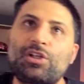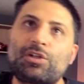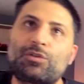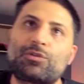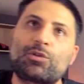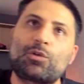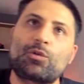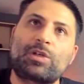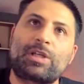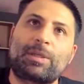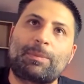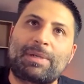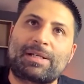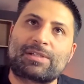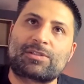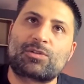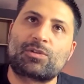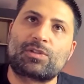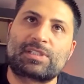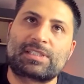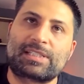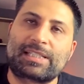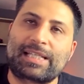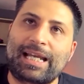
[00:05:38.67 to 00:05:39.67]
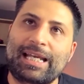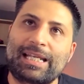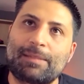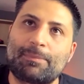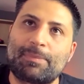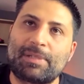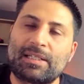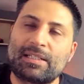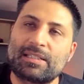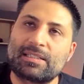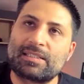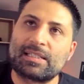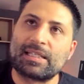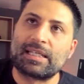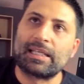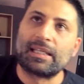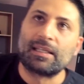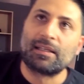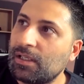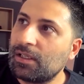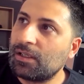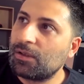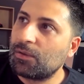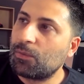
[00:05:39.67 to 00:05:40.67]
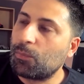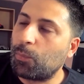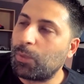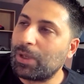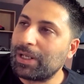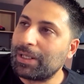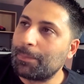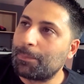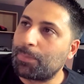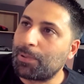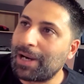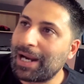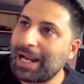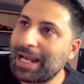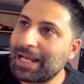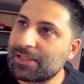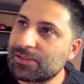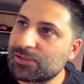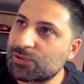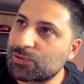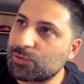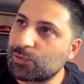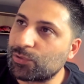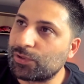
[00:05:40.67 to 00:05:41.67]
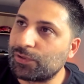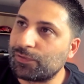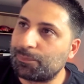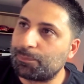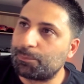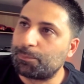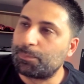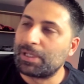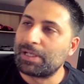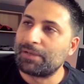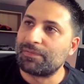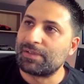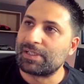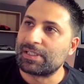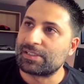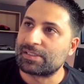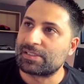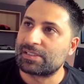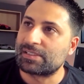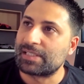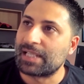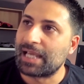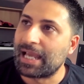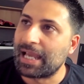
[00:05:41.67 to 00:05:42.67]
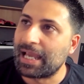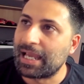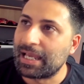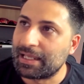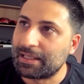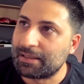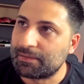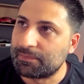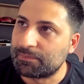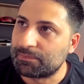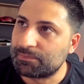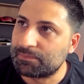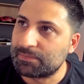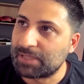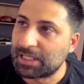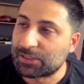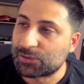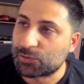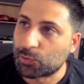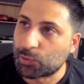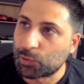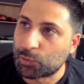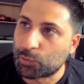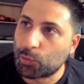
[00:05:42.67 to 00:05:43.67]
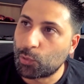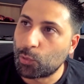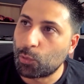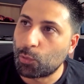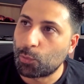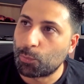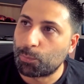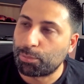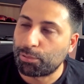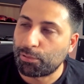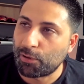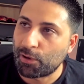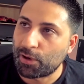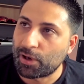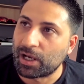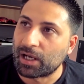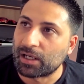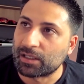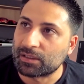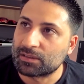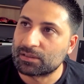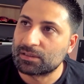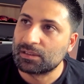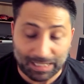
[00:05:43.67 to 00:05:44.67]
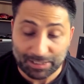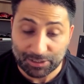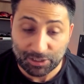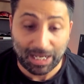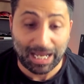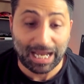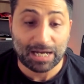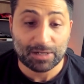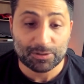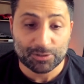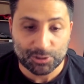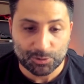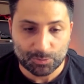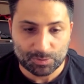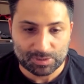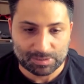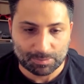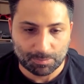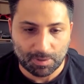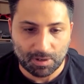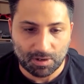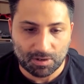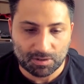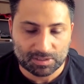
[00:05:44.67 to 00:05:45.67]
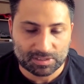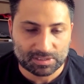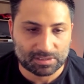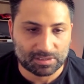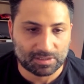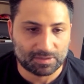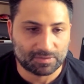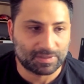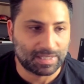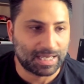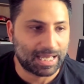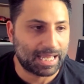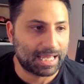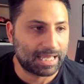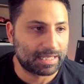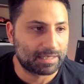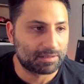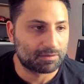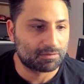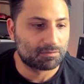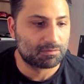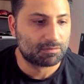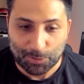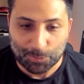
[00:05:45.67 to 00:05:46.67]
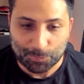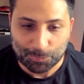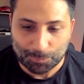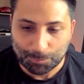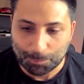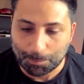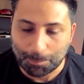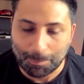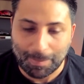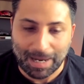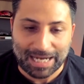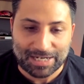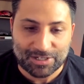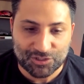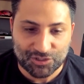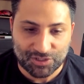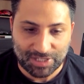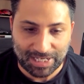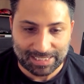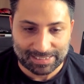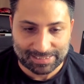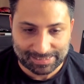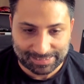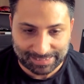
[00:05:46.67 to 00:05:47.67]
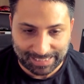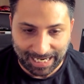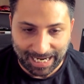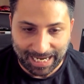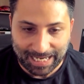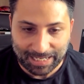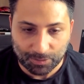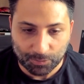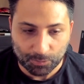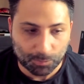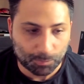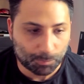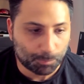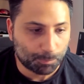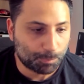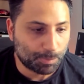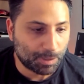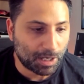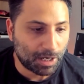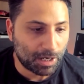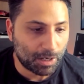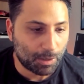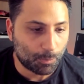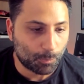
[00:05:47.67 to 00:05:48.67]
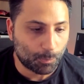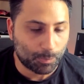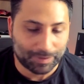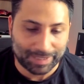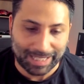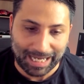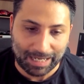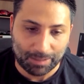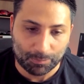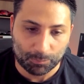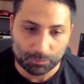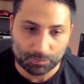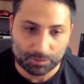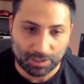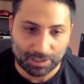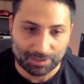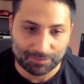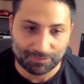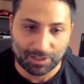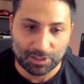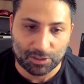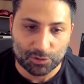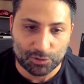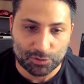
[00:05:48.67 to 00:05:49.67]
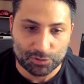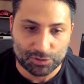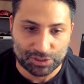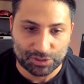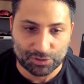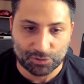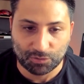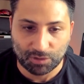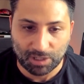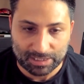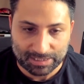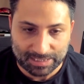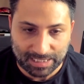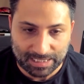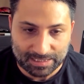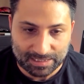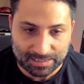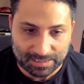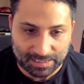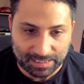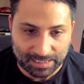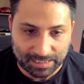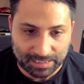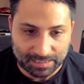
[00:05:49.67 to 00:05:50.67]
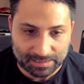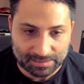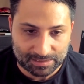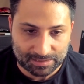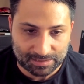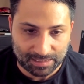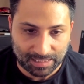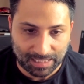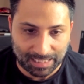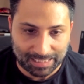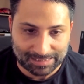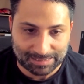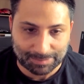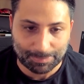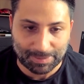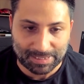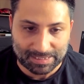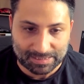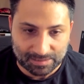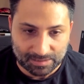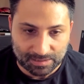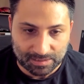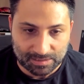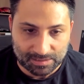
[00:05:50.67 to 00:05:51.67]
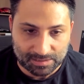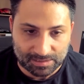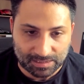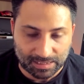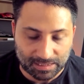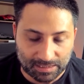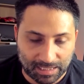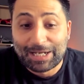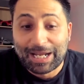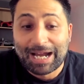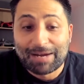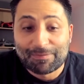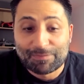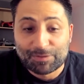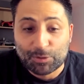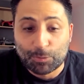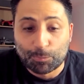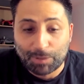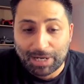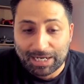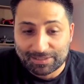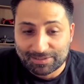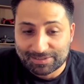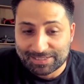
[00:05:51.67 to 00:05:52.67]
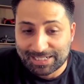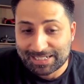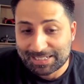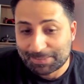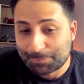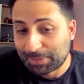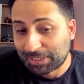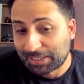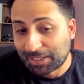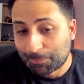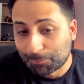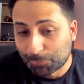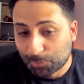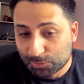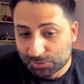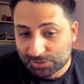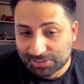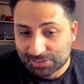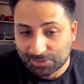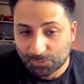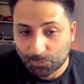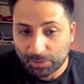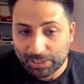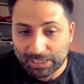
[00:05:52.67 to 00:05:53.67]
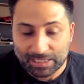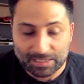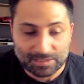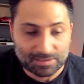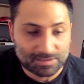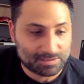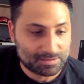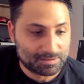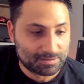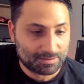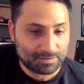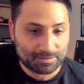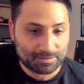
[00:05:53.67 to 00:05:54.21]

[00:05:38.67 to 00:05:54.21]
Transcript: Talking about sort of scalability, when a brand sort of pivots their sort of core product, how do you as a marketer then manage that scale, but without kind of like losing your identity as a business and having your brand identity become lost in the weeds?